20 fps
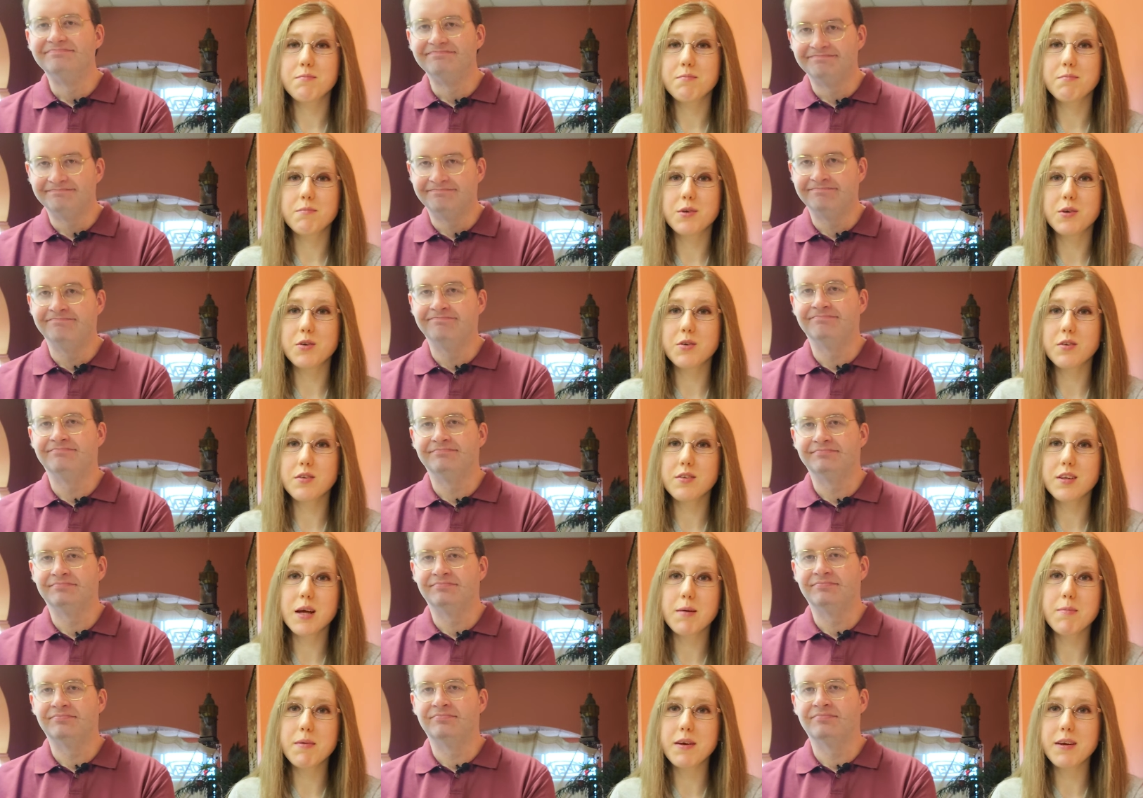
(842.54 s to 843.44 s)
Speaker 1: be sure to
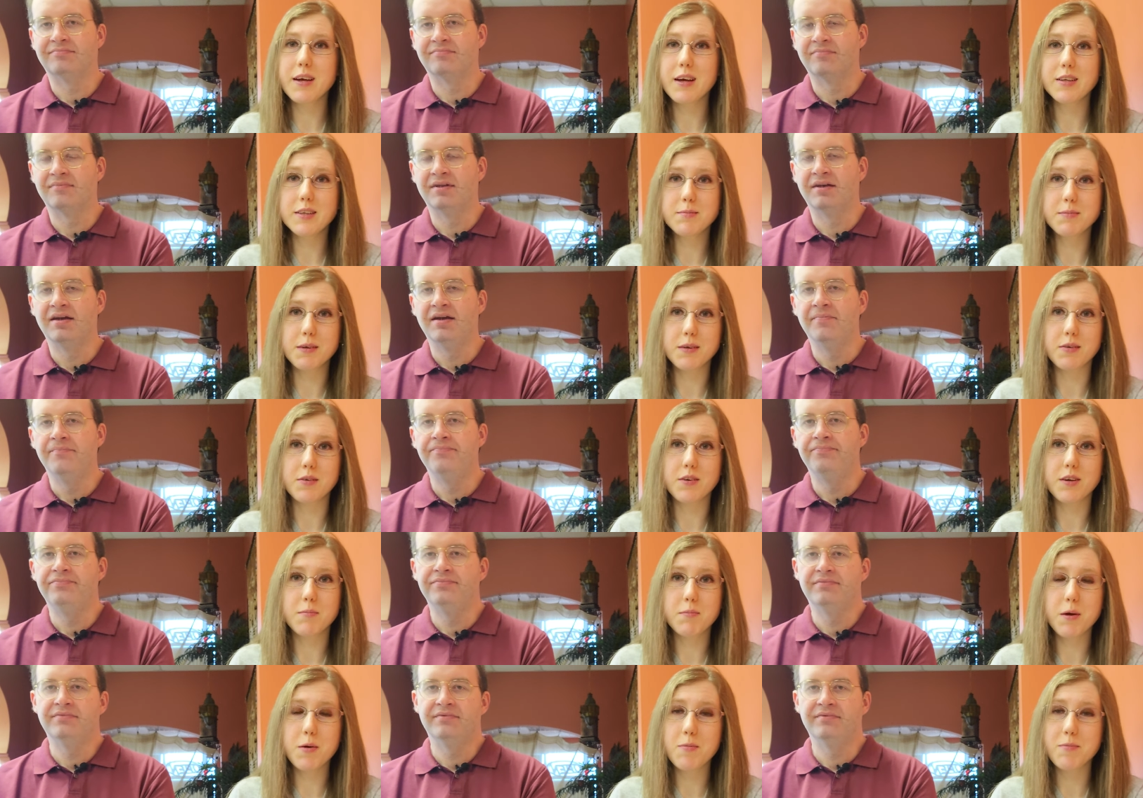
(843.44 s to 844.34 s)
stop by Casbah. Check
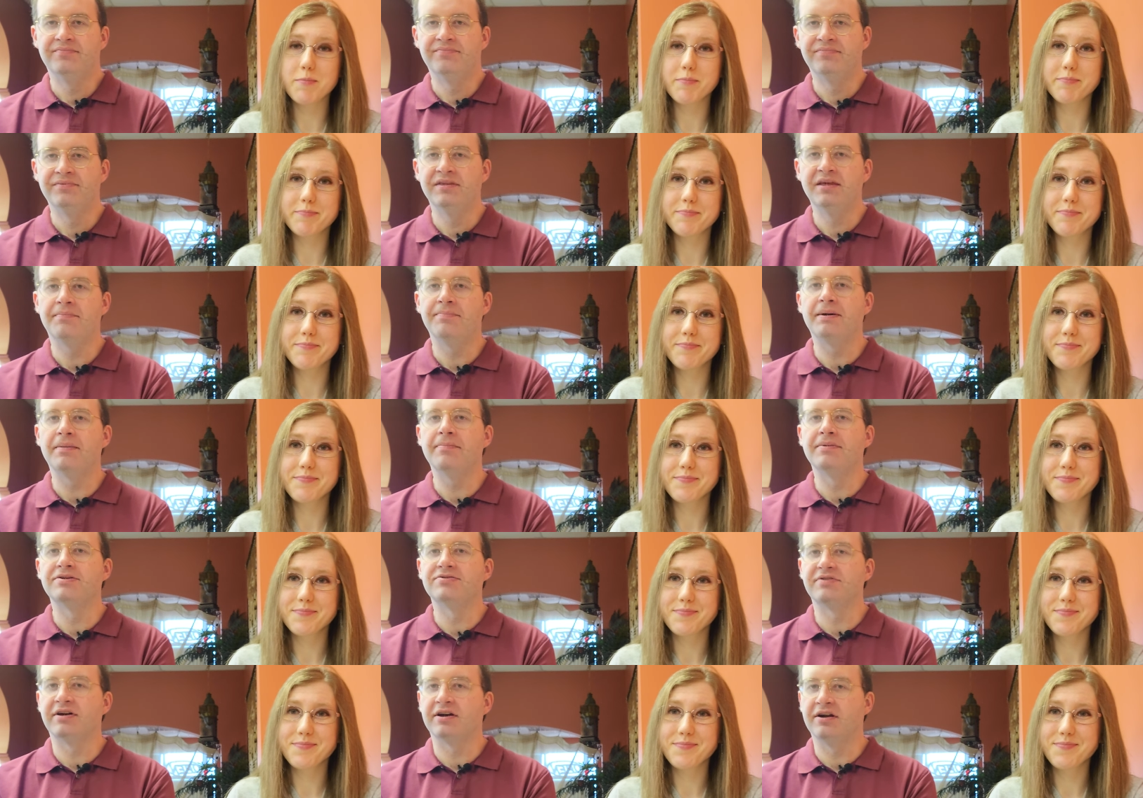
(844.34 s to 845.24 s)
them out.
Speaker 2: Yep, yep.
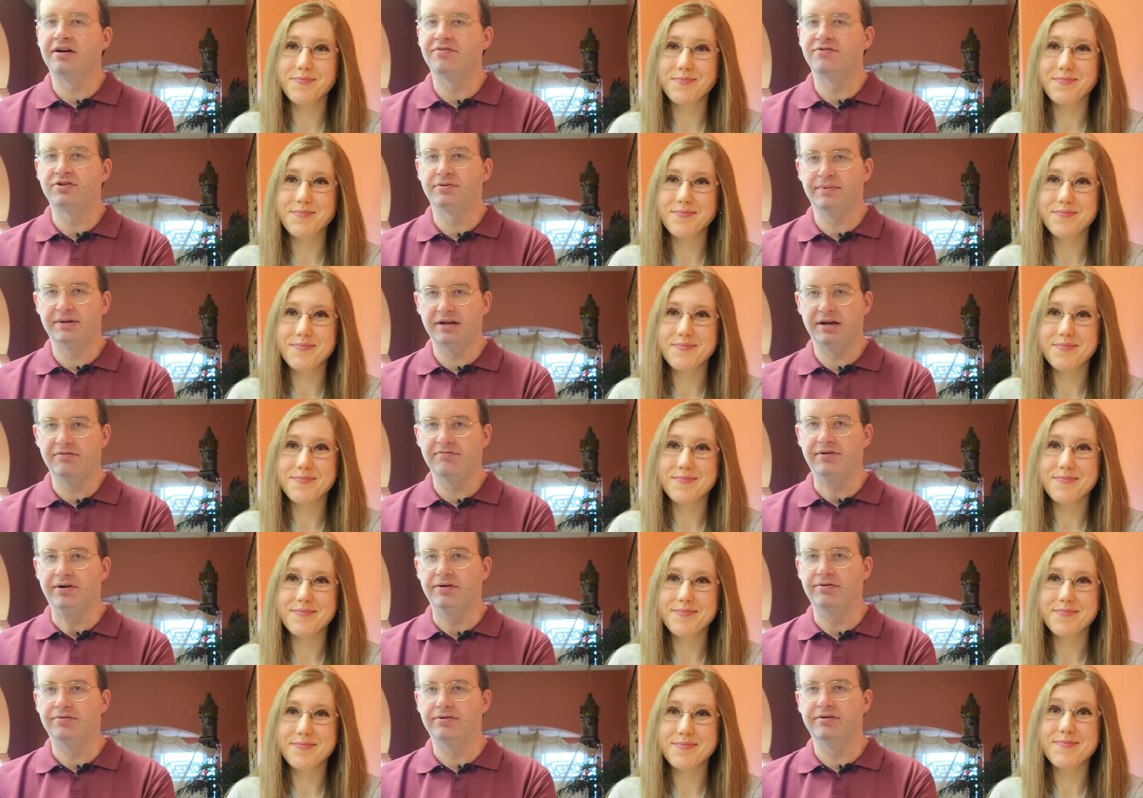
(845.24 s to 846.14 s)
It's right off Germantown
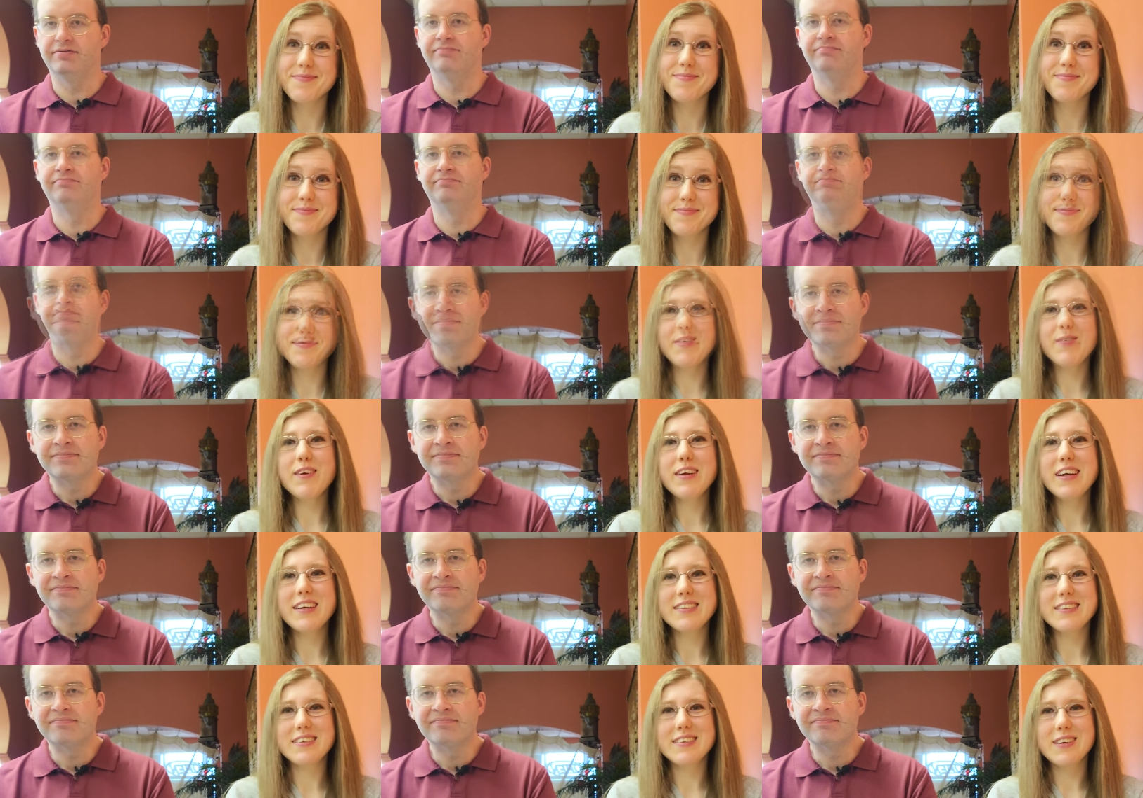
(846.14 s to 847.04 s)
Road.
Speaker 1: Mm-hmm. Anyway,
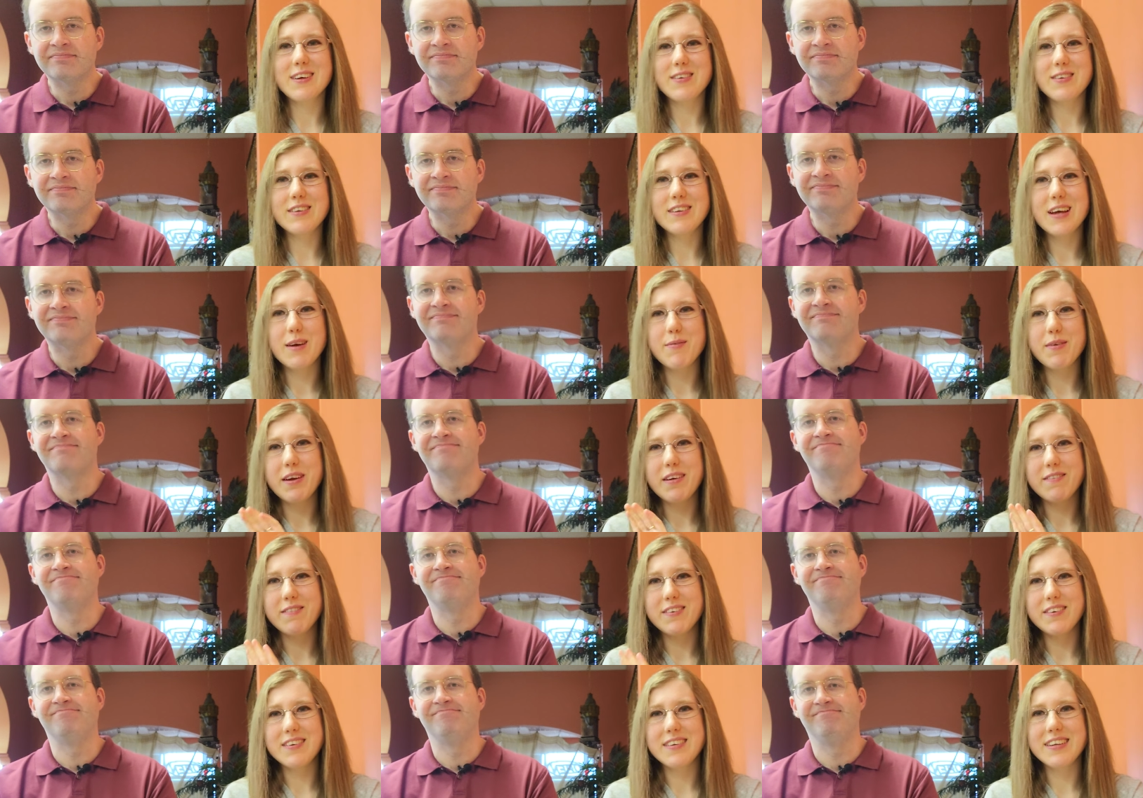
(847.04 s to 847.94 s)
guys, that's all the time we
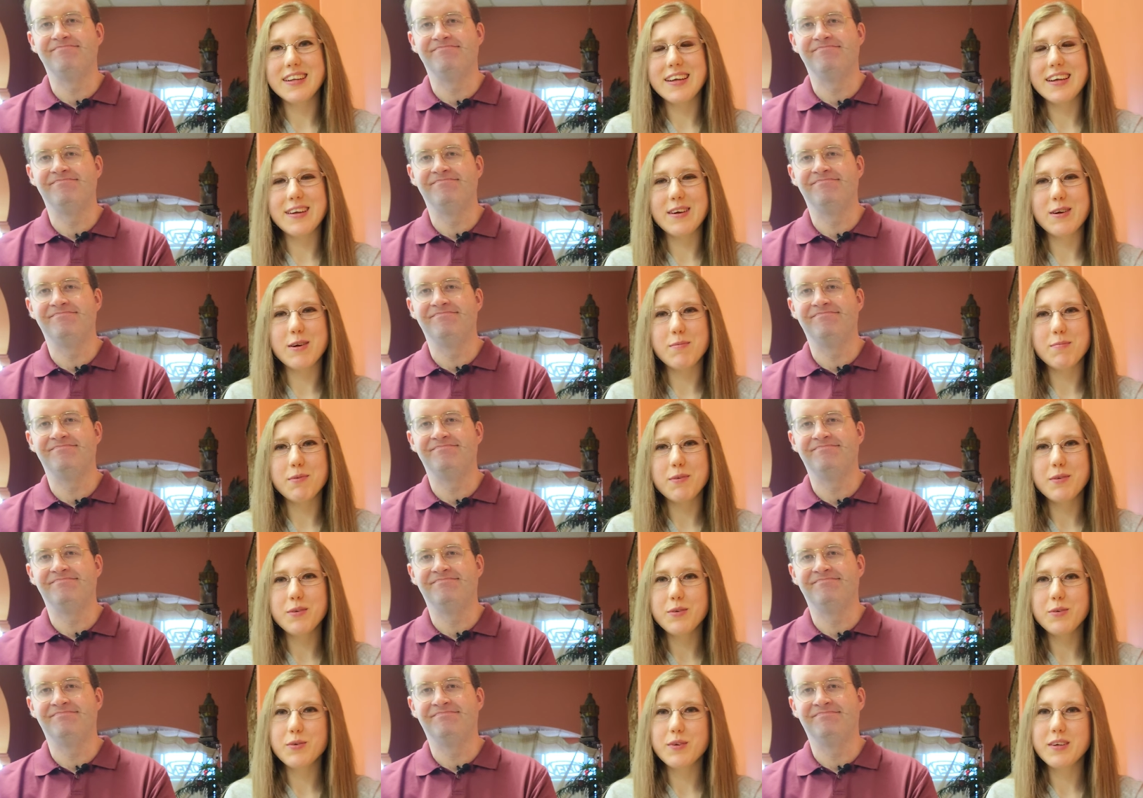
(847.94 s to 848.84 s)
have for today. I hope you
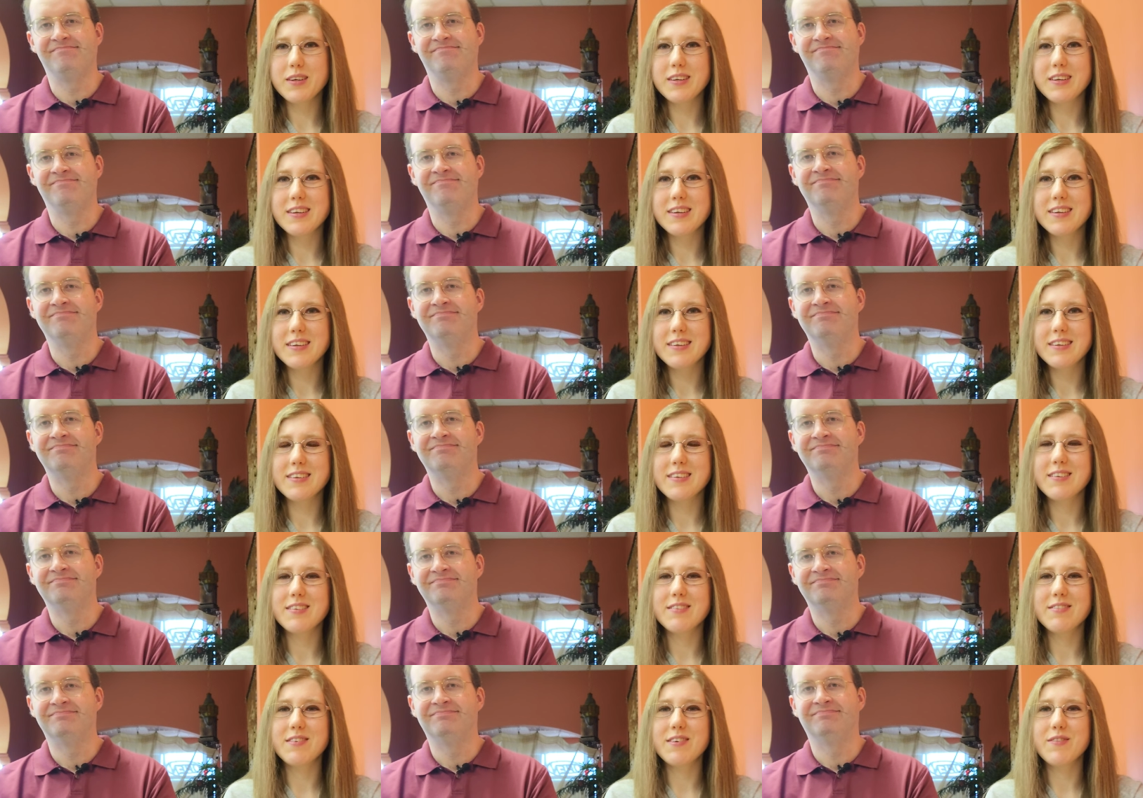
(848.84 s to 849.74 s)
enjoyed
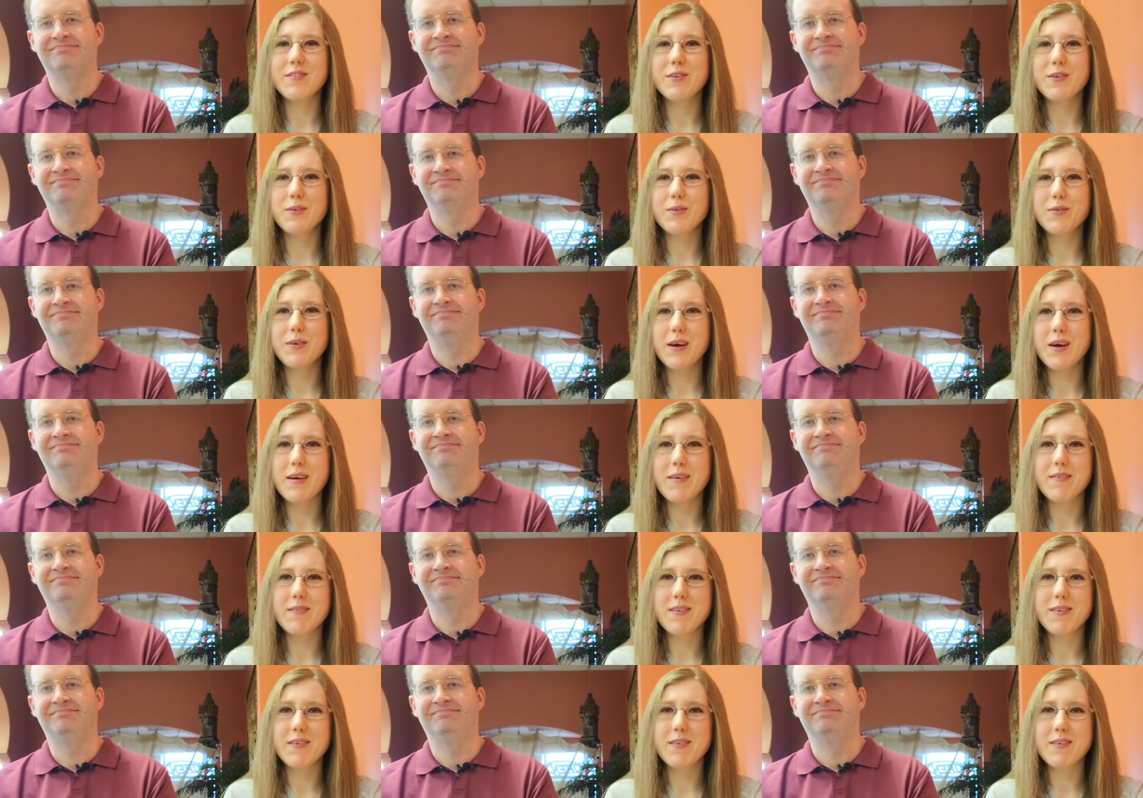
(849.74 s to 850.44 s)
this review of